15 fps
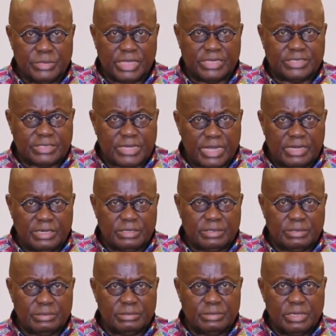A state
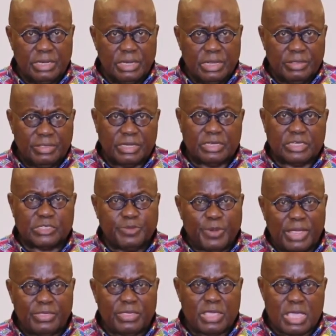that,
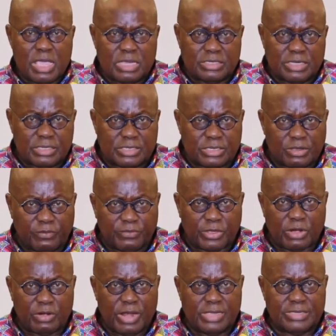despite the urgency of the
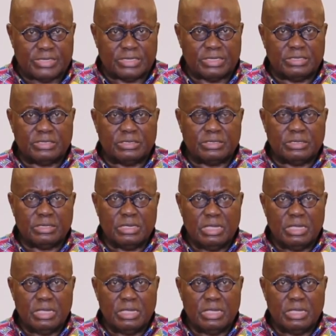crisis,